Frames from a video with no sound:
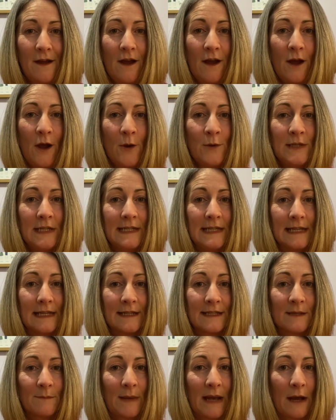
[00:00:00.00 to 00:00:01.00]
ODD
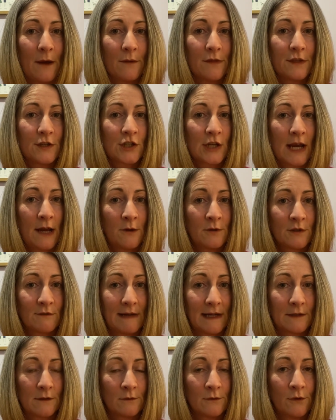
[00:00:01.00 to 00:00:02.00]
is about the child or
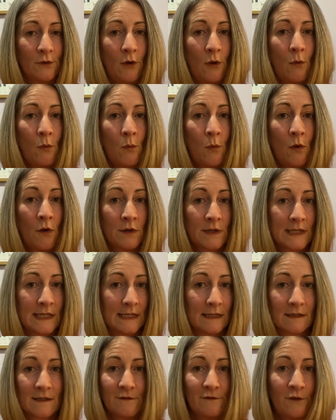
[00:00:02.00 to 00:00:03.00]
adult not
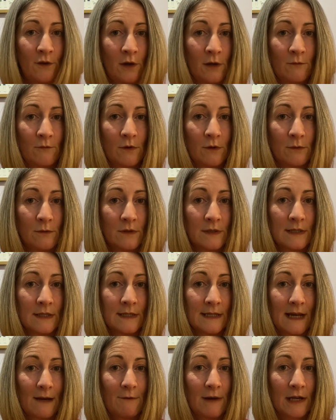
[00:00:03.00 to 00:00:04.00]
wanting to follow rules and
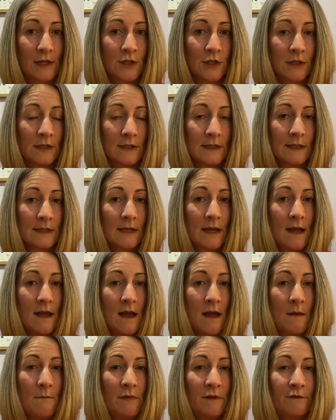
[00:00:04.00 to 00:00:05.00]
directions,
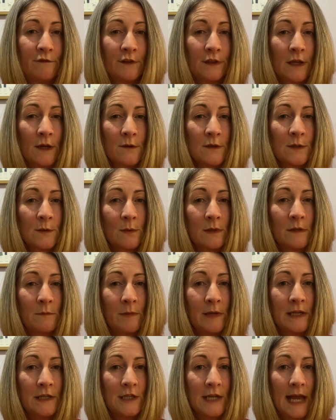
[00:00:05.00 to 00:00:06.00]
but for those with
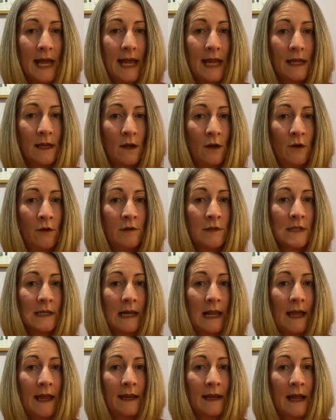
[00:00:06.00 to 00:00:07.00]
PDA,
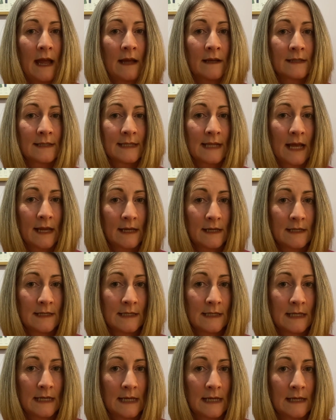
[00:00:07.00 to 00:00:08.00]
underlying
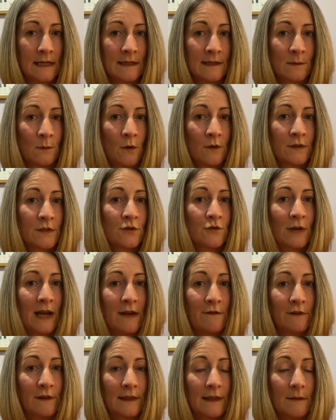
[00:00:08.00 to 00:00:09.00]
anxiety is what's
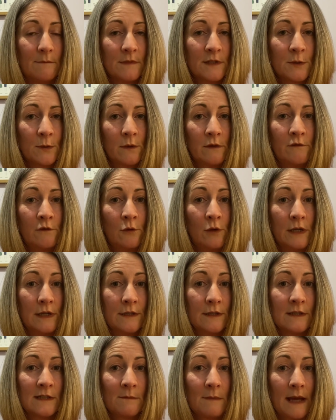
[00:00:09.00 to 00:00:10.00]
driving them to avoid
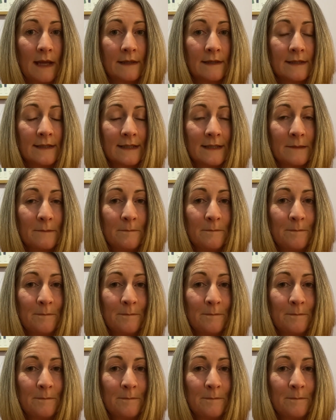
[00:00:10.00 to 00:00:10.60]
the demands.